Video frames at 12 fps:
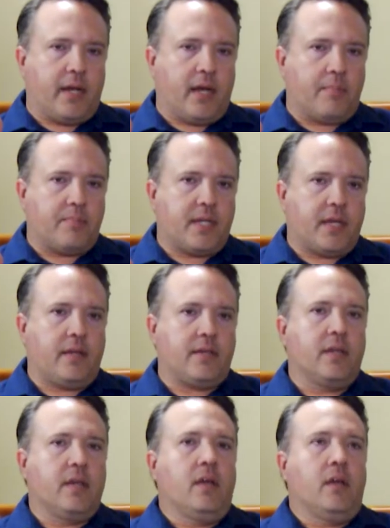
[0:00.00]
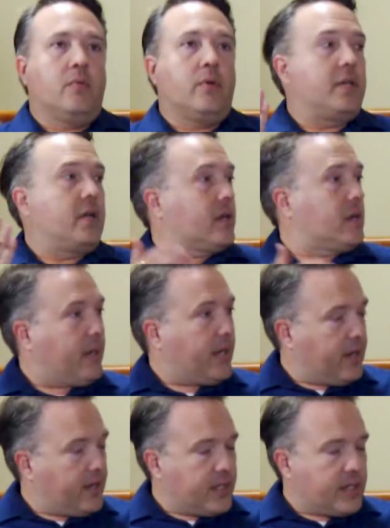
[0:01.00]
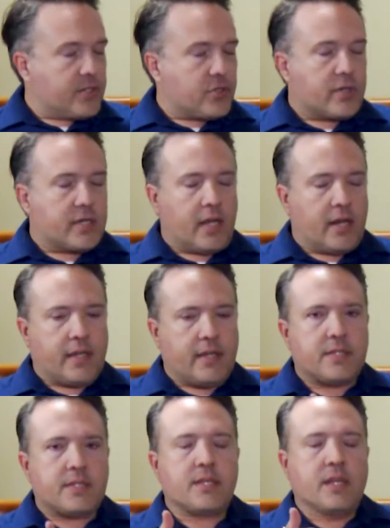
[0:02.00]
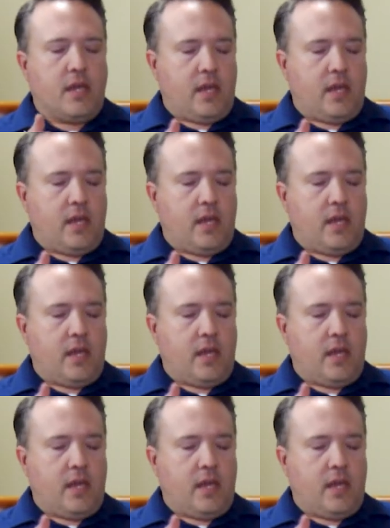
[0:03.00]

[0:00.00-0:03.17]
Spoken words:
update. We talked about it at the district delegates.